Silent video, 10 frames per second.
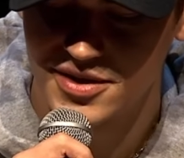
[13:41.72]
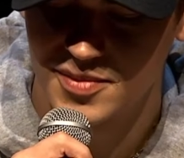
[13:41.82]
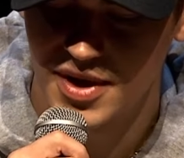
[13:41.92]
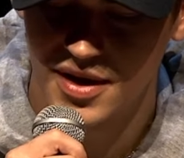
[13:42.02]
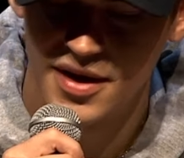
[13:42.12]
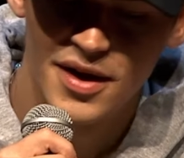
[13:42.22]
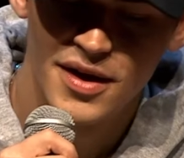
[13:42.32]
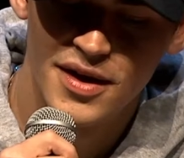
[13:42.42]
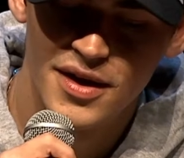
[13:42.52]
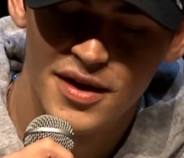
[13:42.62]
but
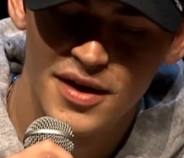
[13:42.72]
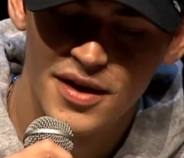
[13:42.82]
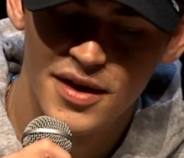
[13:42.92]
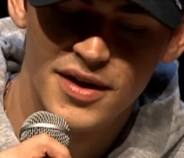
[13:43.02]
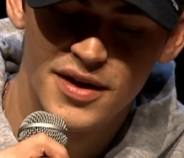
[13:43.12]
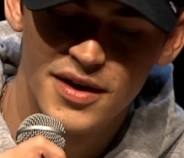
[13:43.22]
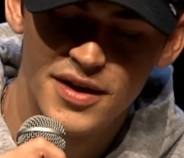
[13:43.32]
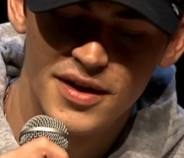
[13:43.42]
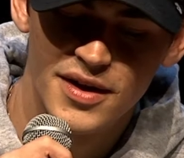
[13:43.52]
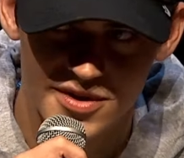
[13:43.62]
they might be from a
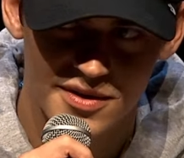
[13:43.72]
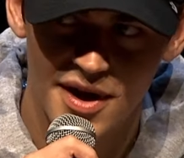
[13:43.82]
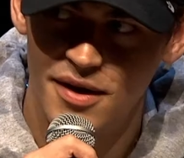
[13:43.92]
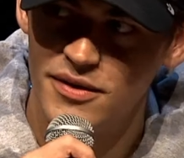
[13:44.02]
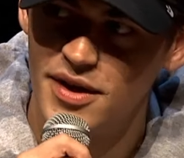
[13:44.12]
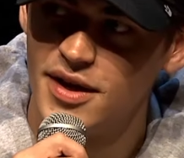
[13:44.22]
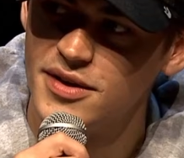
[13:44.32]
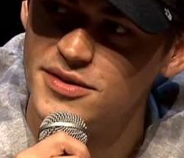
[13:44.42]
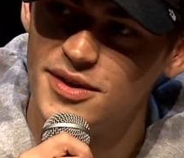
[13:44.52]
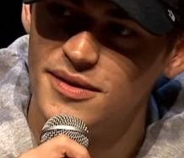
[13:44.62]
film that's not out yet,
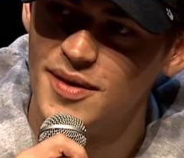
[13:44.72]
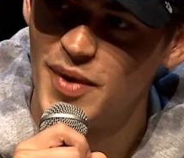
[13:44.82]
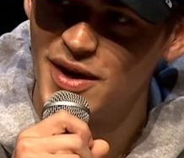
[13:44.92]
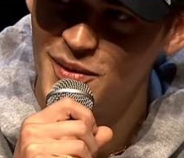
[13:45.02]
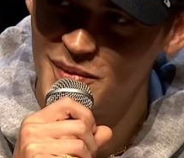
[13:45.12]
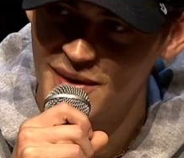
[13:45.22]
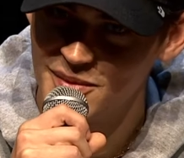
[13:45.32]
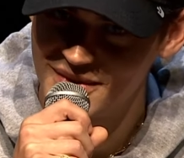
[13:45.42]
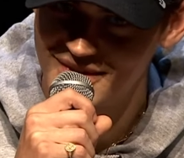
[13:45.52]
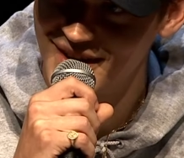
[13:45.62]
so I might not be able
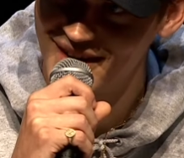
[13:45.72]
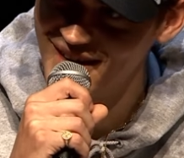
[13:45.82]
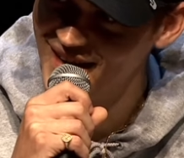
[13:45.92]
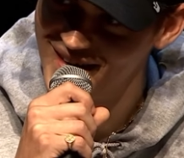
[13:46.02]
to say yet.